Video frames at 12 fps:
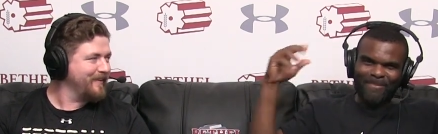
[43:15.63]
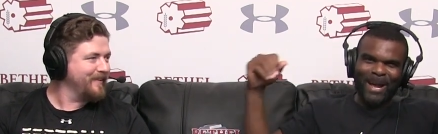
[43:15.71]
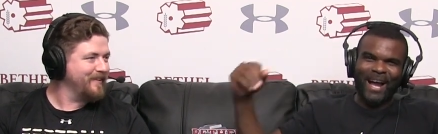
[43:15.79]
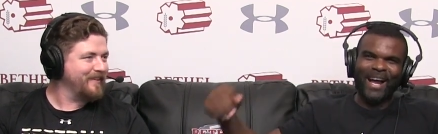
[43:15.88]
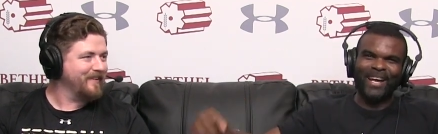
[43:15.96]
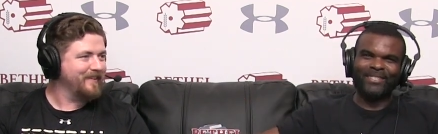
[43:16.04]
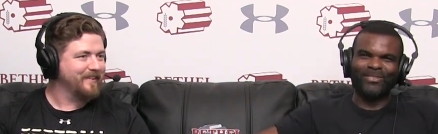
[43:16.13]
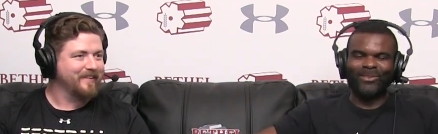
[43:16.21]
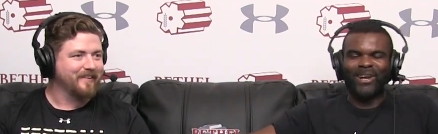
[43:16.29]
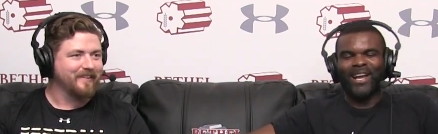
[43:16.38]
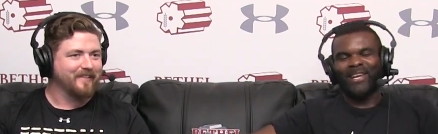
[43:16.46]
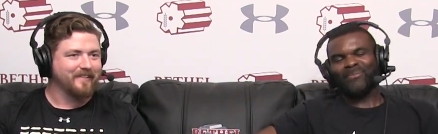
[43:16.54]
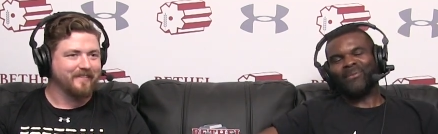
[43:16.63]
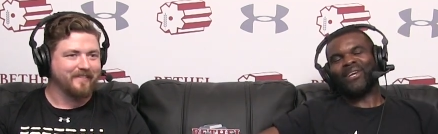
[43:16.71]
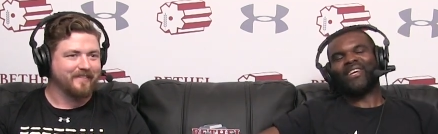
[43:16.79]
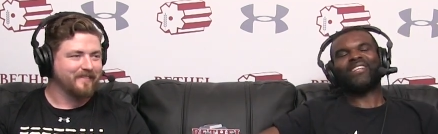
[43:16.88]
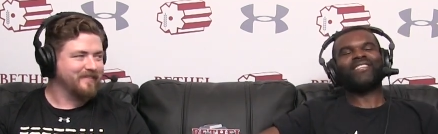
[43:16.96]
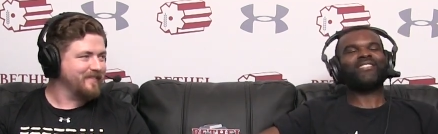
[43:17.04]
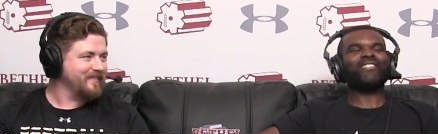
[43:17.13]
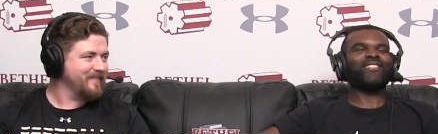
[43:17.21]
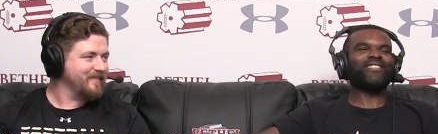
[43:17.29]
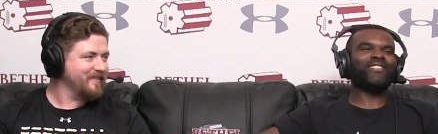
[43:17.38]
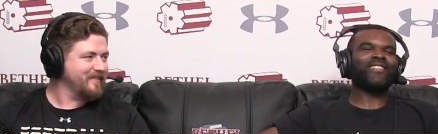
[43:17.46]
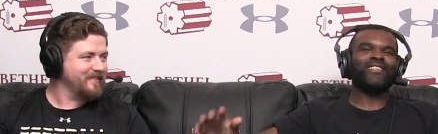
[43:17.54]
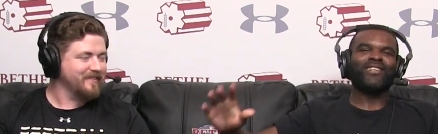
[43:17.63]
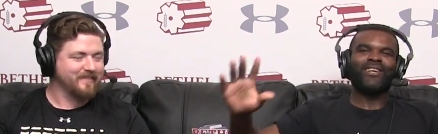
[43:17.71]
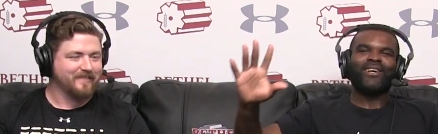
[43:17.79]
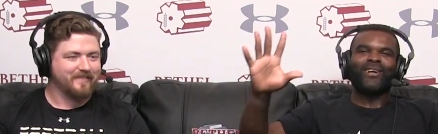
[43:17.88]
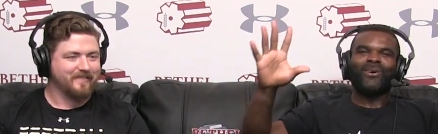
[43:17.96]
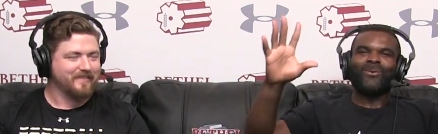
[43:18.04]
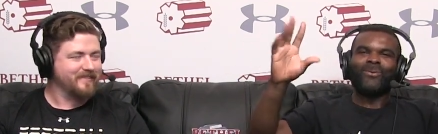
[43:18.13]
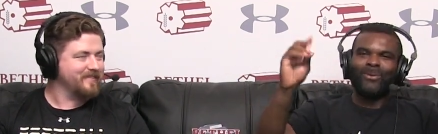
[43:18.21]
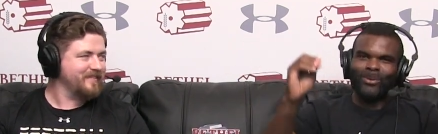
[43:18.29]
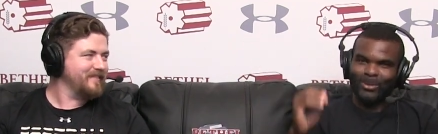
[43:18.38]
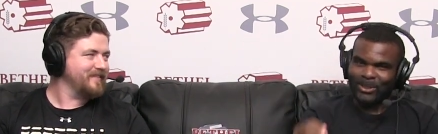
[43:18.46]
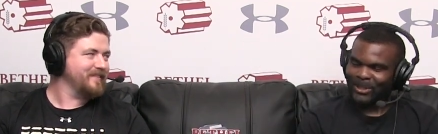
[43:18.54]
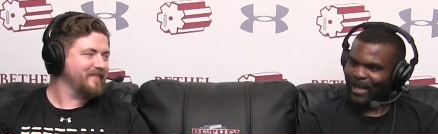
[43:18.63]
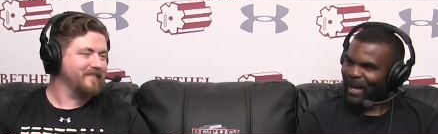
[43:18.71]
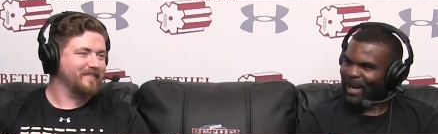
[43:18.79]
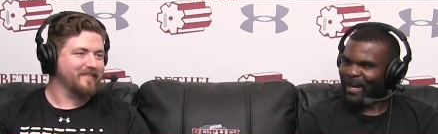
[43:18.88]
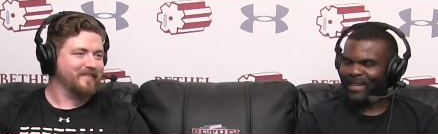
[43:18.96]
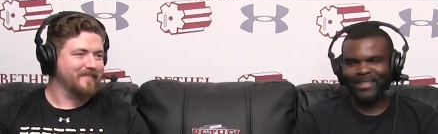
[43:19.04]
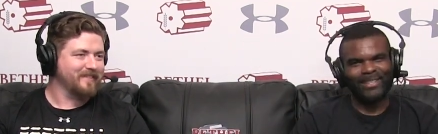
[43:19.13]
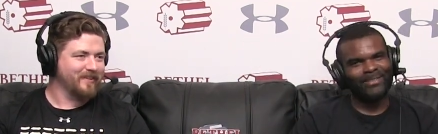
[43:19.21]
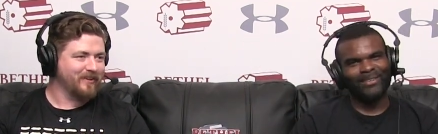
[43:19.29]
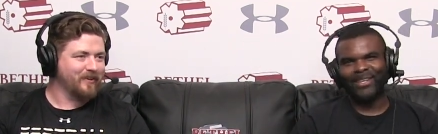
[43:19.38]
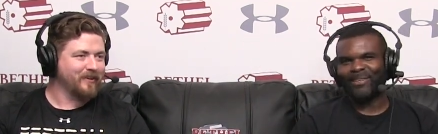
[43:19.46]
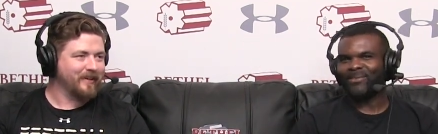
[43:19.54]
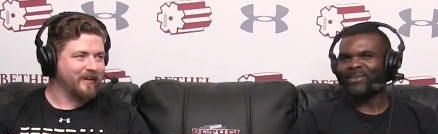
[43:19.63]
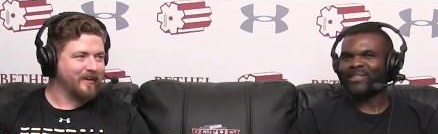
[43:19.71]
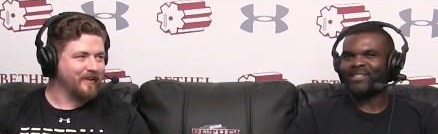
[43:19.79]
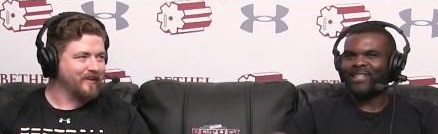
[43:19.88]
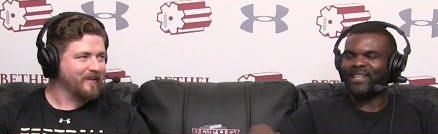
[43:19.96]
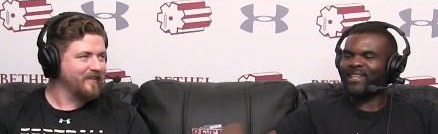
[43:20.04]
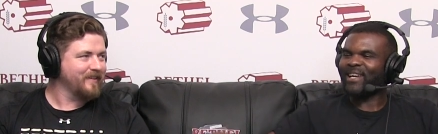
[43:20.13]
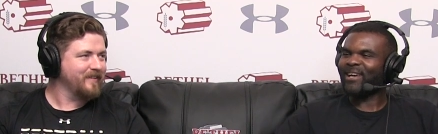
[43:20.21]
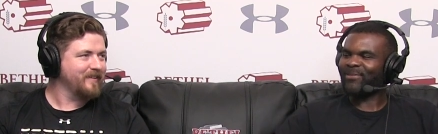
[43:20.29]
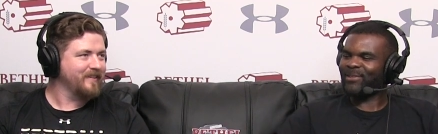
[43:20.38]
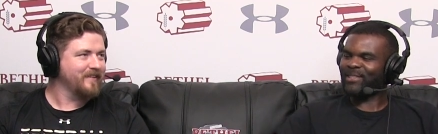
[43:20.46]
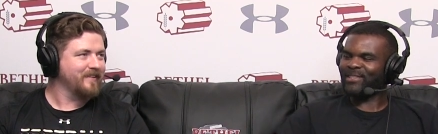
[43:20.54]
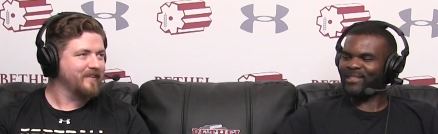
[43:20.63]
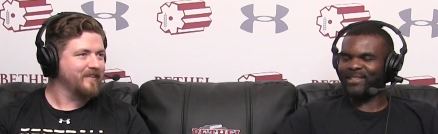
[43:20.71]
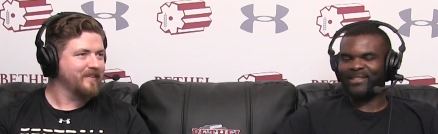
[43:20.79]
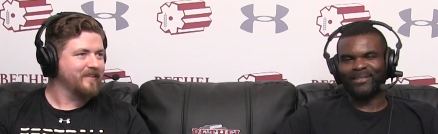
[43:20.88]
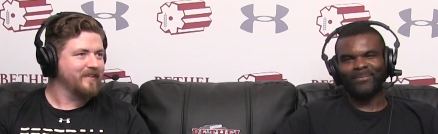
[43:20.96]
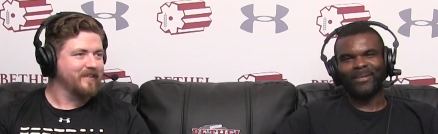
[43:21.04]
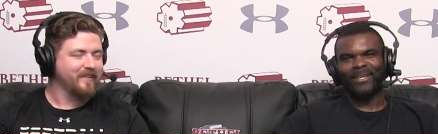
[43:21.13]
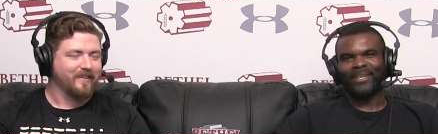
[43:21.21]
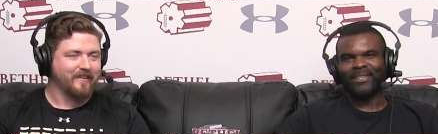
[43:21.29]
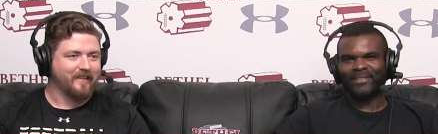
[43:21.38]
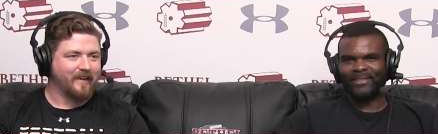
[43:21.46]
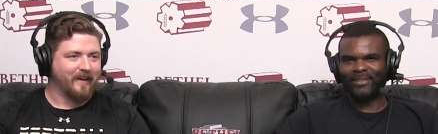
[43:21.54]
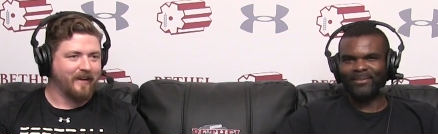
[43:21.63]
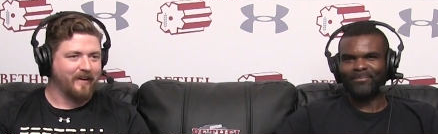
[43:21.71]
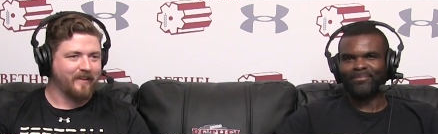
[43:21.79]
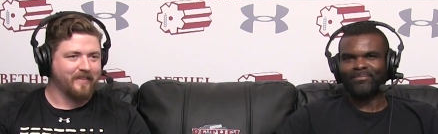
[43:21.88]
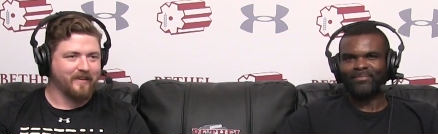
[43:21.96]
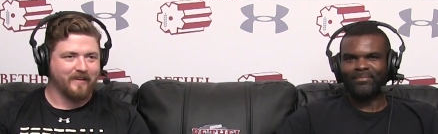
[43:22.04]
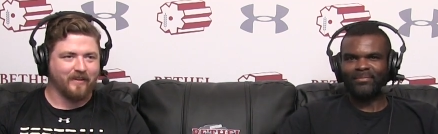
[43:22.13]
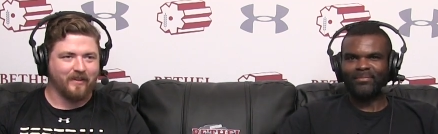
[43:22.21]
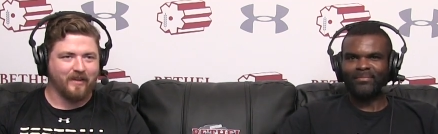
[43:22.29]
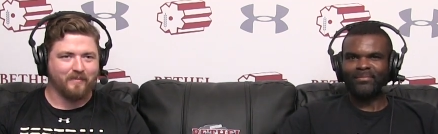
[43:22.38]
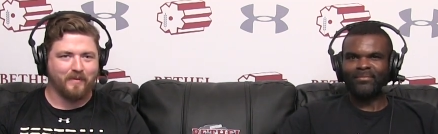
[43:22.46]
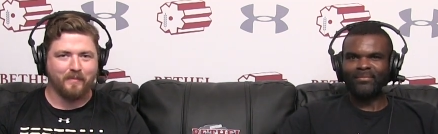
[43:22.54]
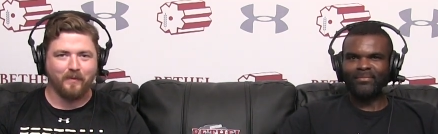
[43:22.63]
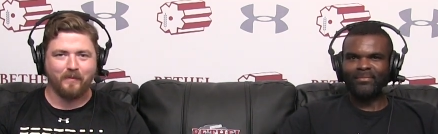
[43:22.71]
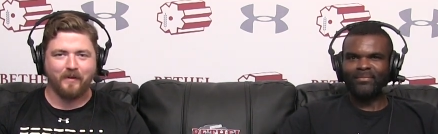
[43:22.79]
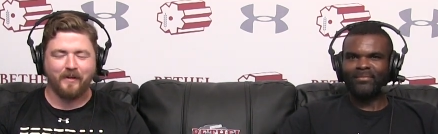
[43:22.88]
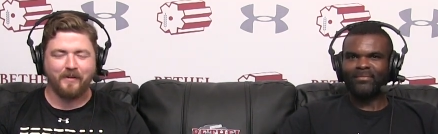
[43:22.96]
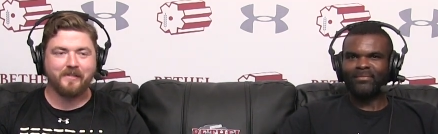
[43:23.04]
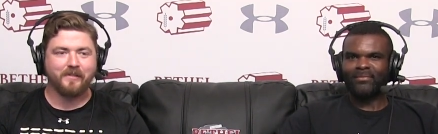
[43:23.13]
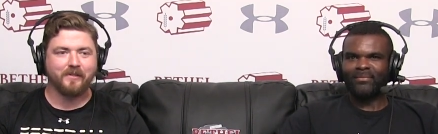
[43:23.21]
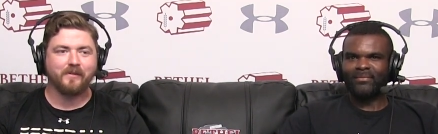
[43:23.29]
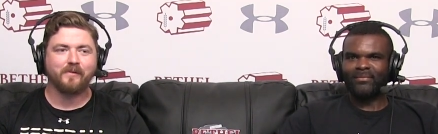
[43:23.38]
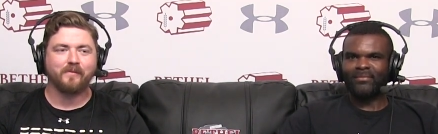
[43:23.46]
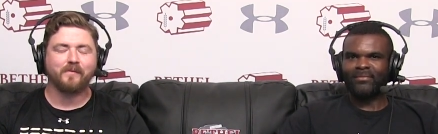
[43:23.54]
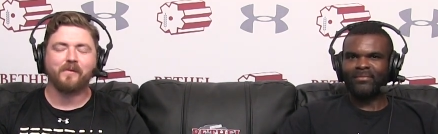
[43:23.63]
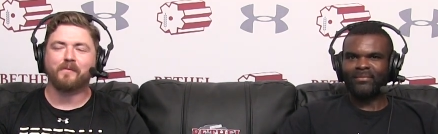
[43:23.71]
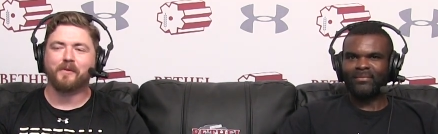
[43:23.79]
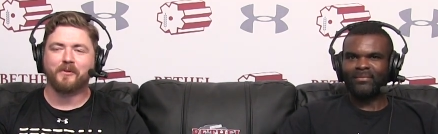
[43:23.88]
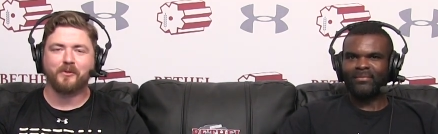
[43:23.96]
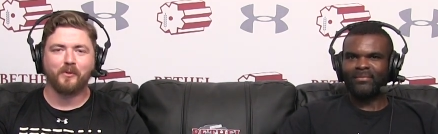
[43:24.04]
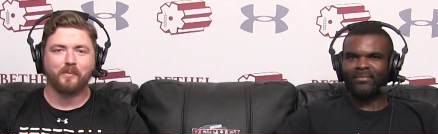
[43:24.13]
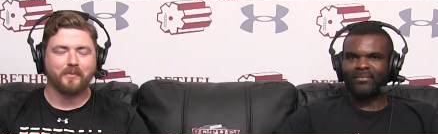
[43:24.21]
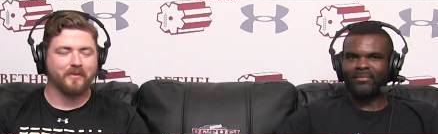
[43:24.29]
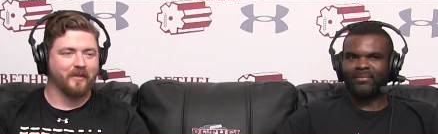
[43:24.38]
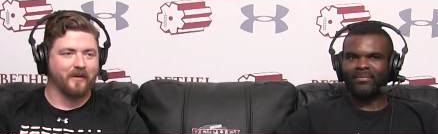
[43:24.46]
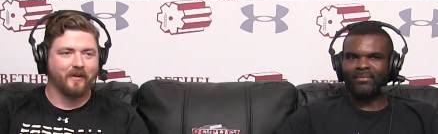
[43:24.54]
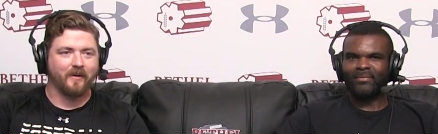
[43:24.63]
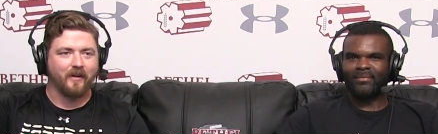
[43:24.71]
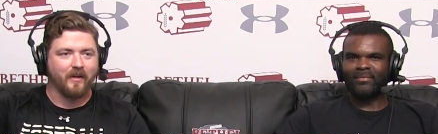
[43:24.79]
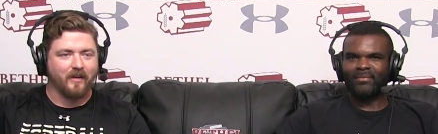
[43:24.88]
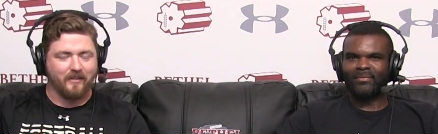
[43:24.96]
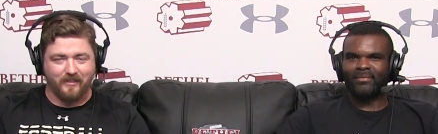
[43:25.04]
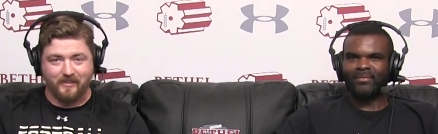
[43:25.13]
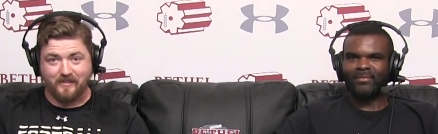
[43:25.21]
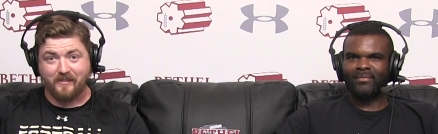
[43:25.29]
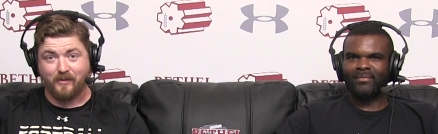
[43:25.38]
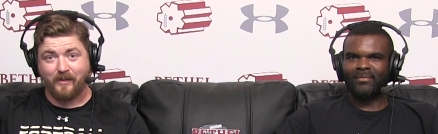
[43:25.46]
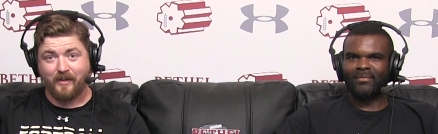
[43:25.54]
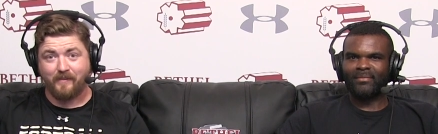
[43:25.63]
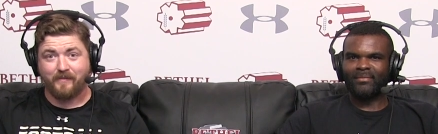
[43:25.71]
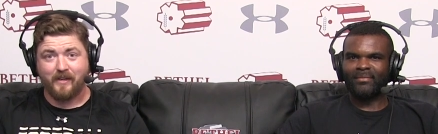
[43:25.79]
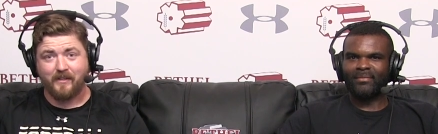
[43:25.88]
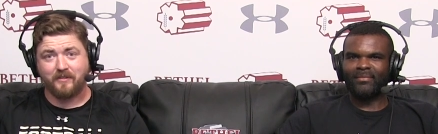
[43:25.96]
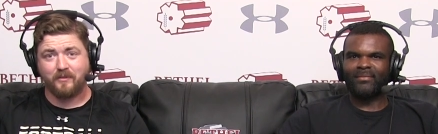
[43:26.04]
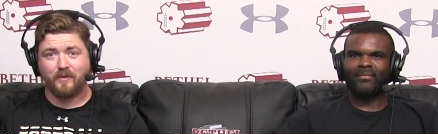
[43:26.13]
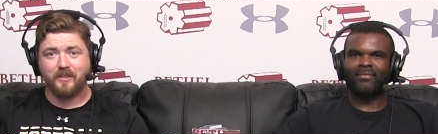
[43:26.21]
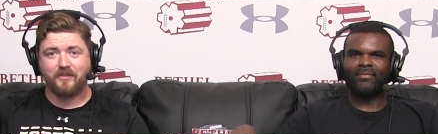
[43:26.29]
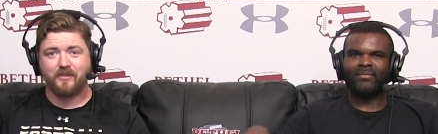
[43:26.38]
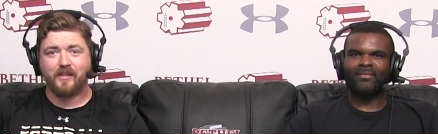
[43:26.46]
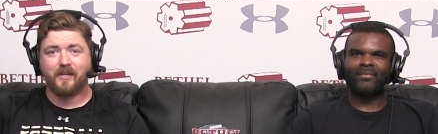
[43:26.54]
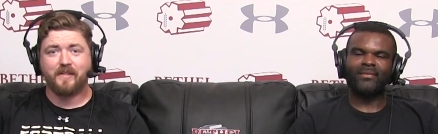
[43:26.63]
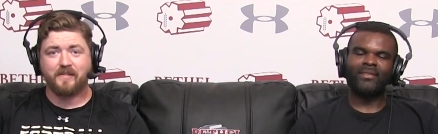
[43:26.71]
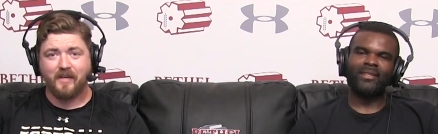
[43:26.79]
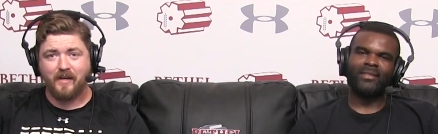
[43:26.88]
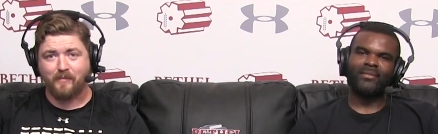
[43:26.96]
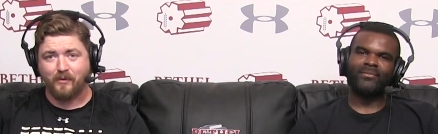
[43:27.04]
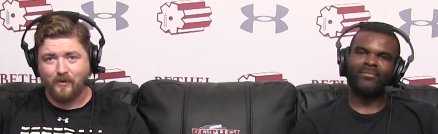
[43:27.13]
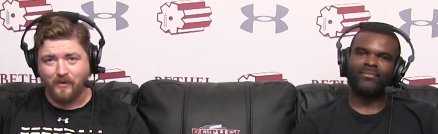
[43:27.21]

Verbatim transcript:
Speaker 1: minds right, man, and just woosah to get ready oh, yeah. for the second half of this season, man.
Speaker 2: Yeah, I think a lot of people are ready to recoup their uh, still have Kansas Wesleyan and Tabor